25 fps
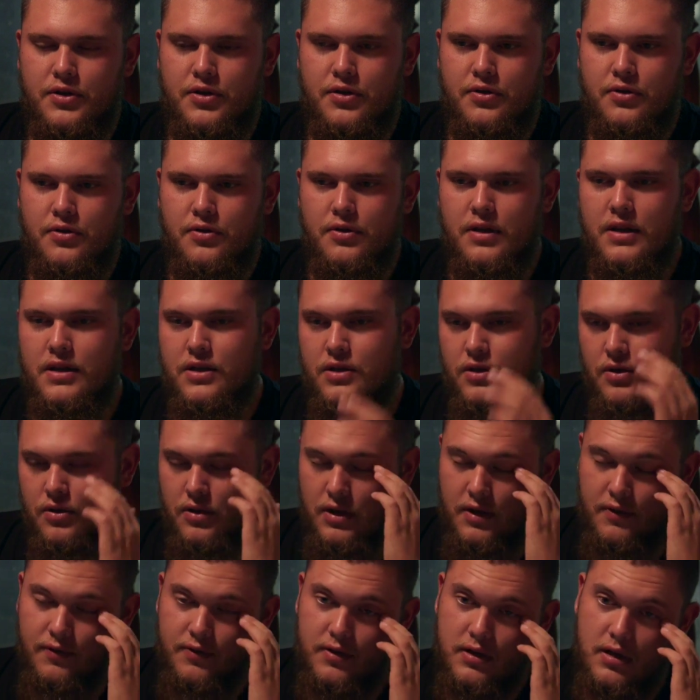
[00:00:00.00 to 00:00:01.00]
There's 2
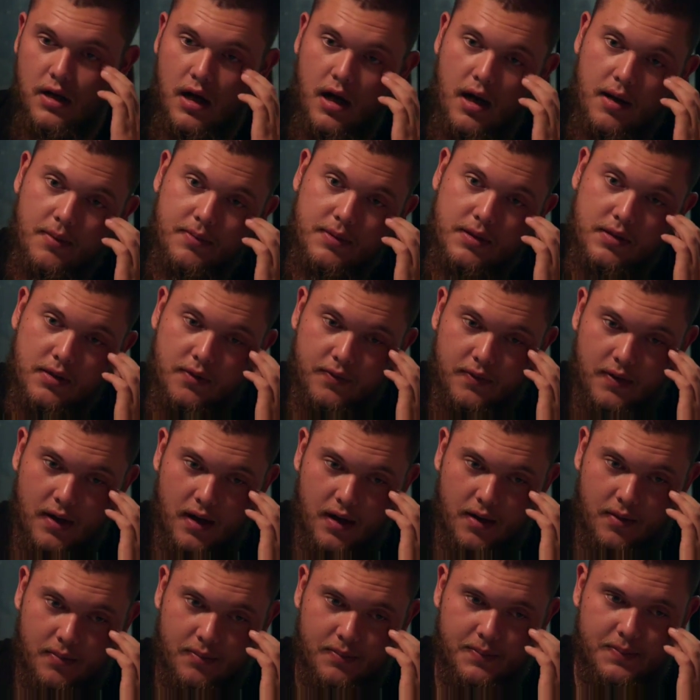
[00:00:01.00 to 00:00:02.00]
different types of
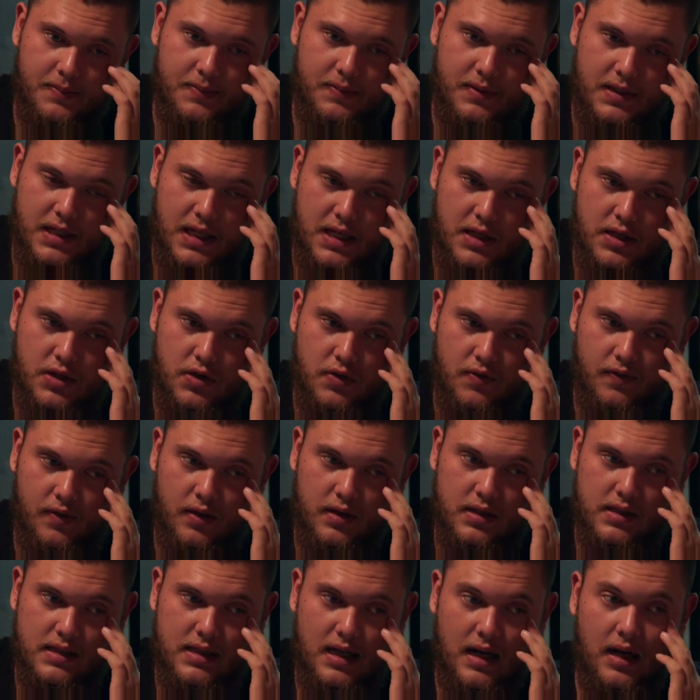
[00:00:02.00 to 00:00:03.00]
digital
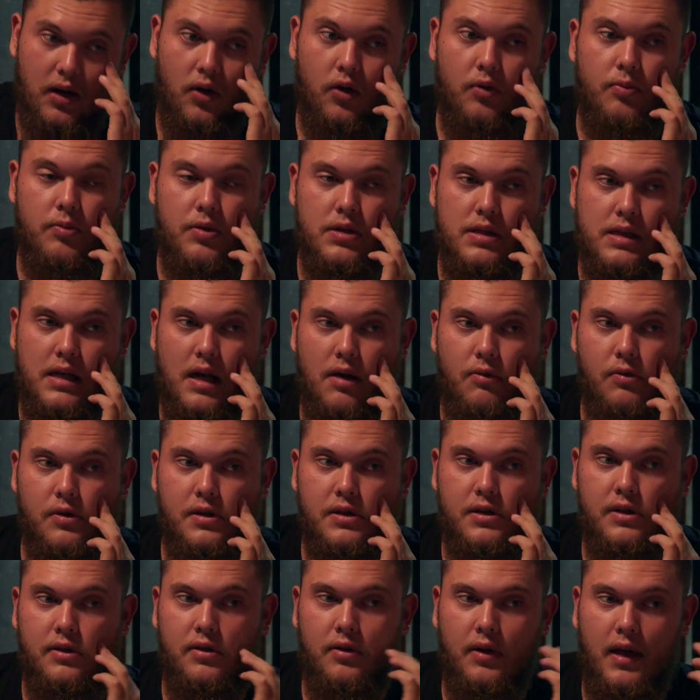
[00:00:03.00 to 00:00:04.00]
versus analog music I
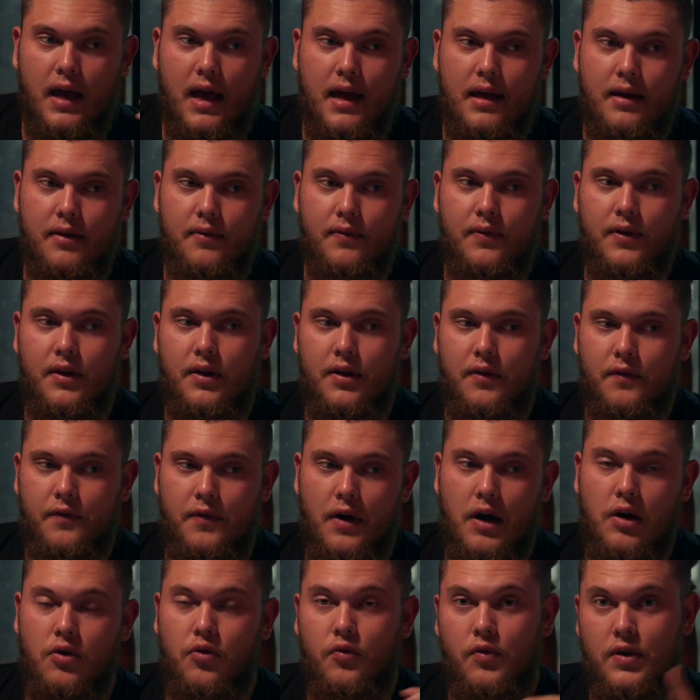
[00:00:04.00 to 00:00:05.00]
wanted to look at: the
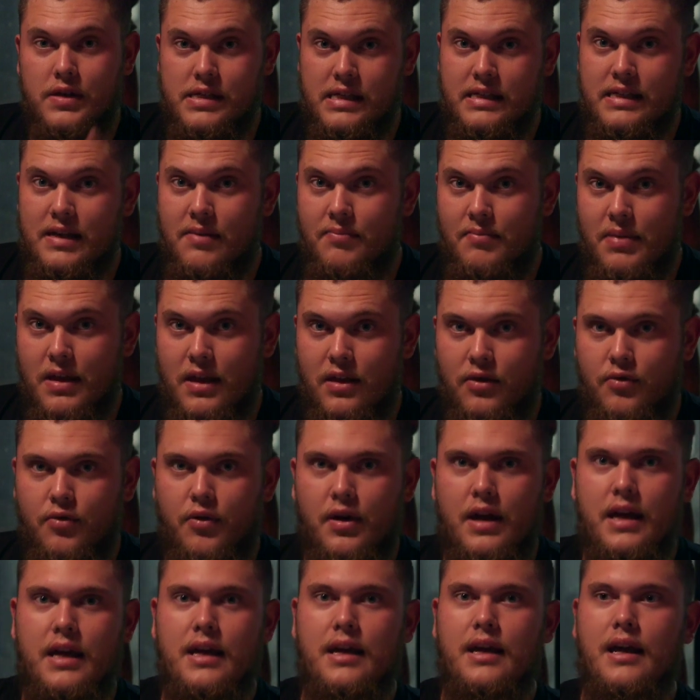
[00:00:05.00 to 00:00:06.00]
vinyl versus
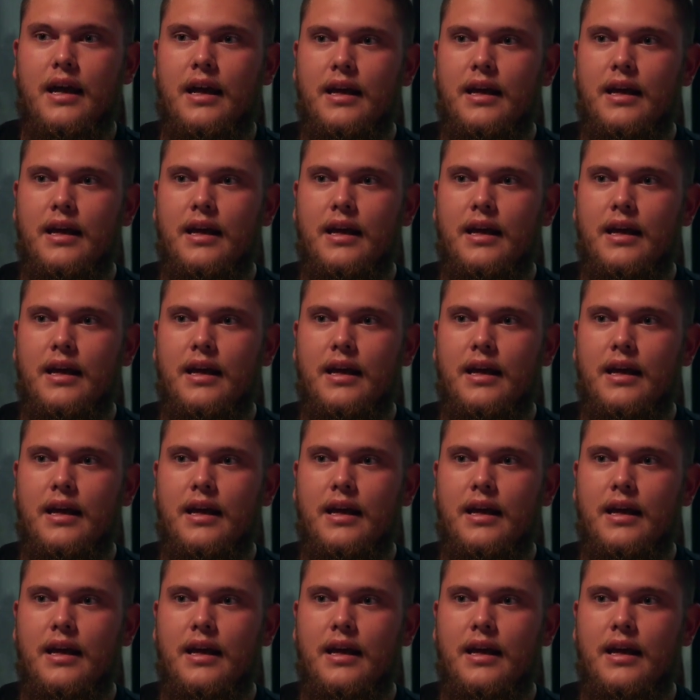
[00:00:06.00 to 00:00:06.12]
MP3,